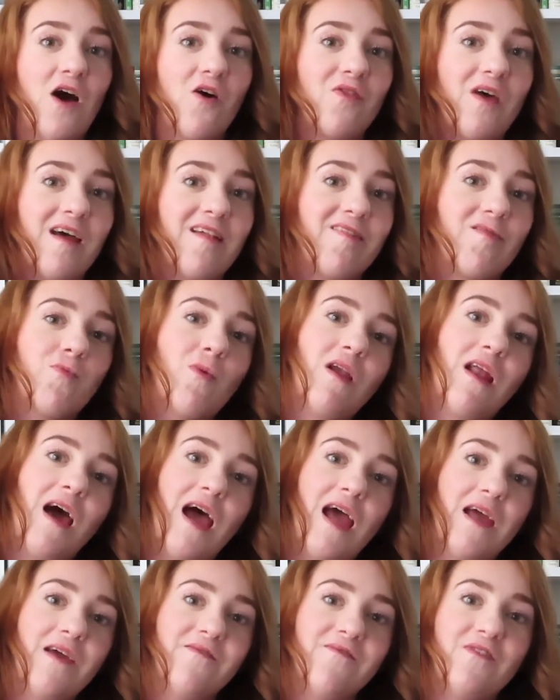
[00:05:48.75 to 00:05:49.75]
Are you excited
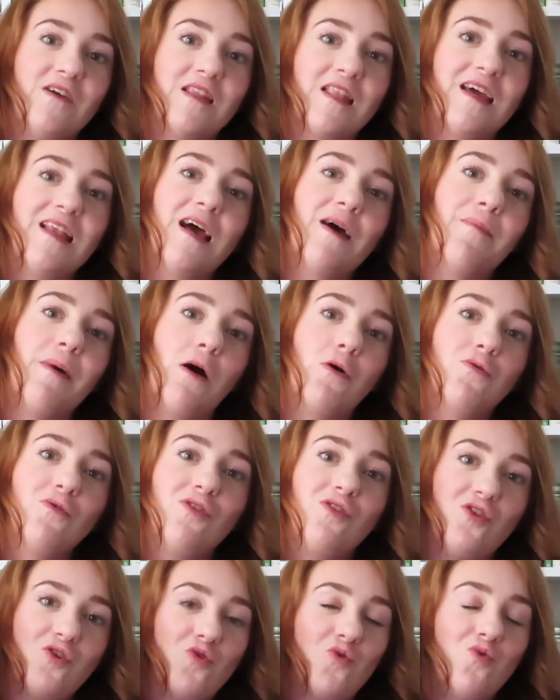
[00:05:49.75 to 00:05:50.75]
for the movie? Have
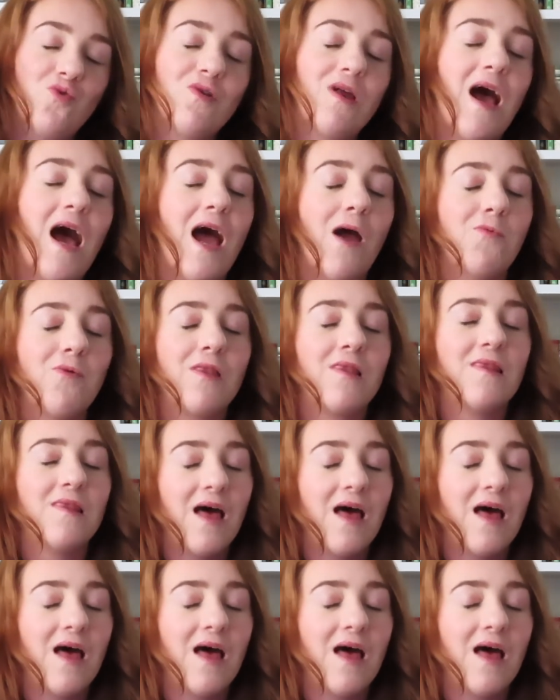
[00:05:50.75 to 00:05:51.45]
you read Dune?